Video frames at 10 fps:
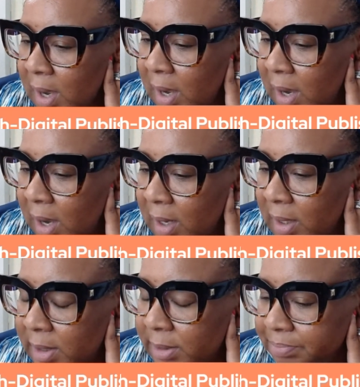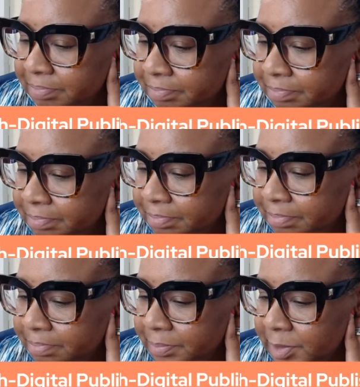um
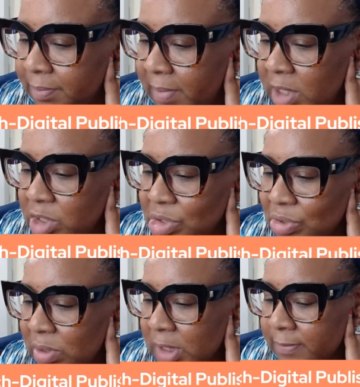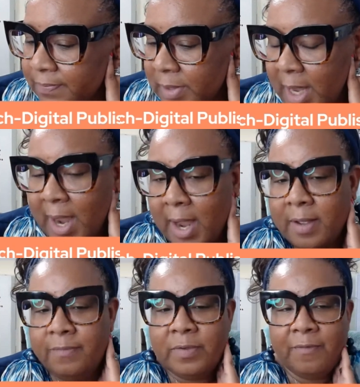to make sure
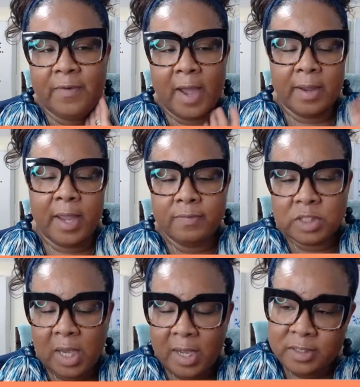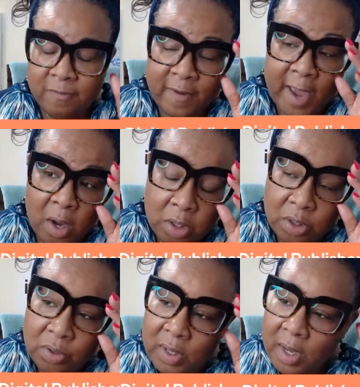that I gave tons of
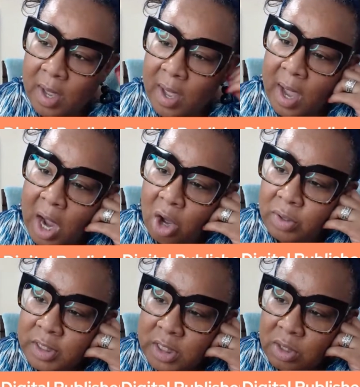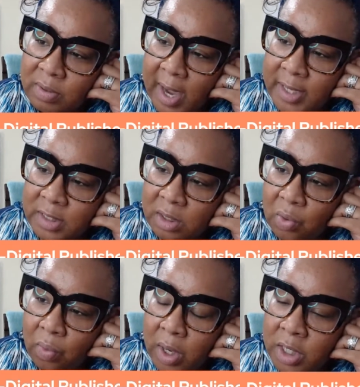value. I hope to see you guys at the
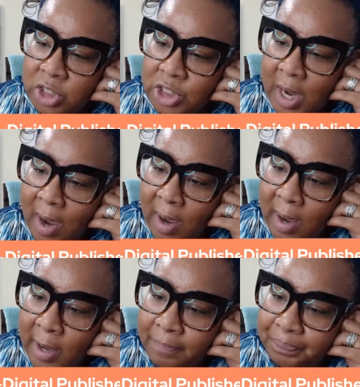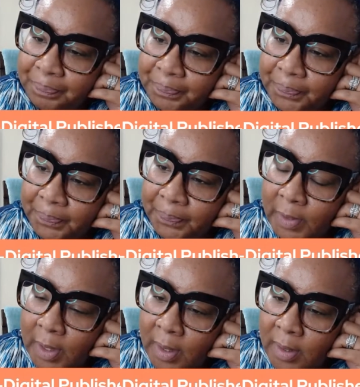workshop.
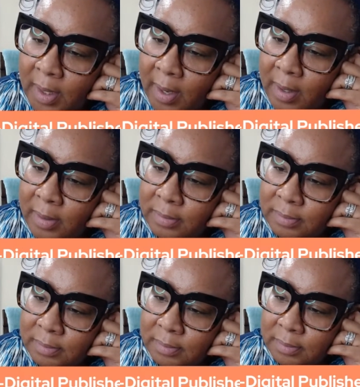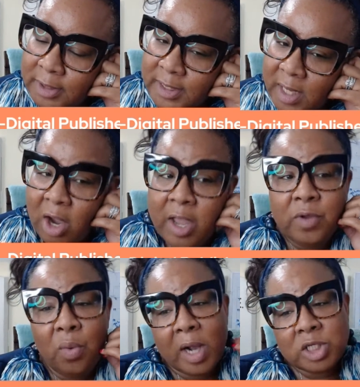And yeah, that's all. If
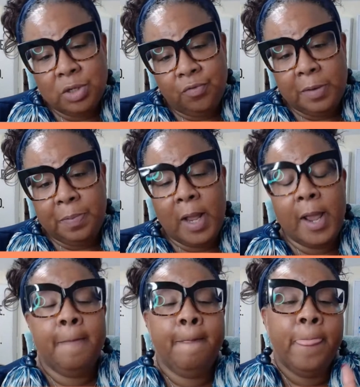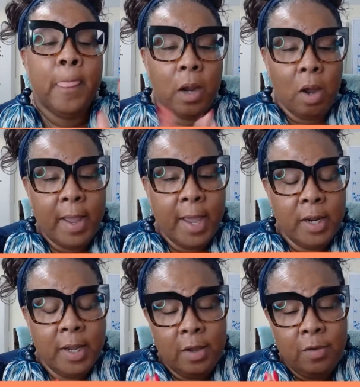you're watching the replay, go ahead and
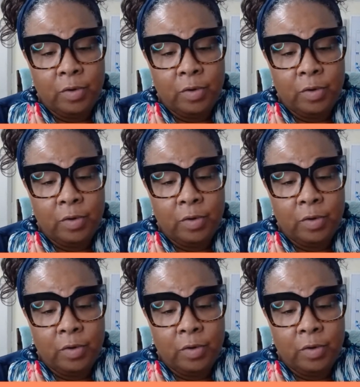hit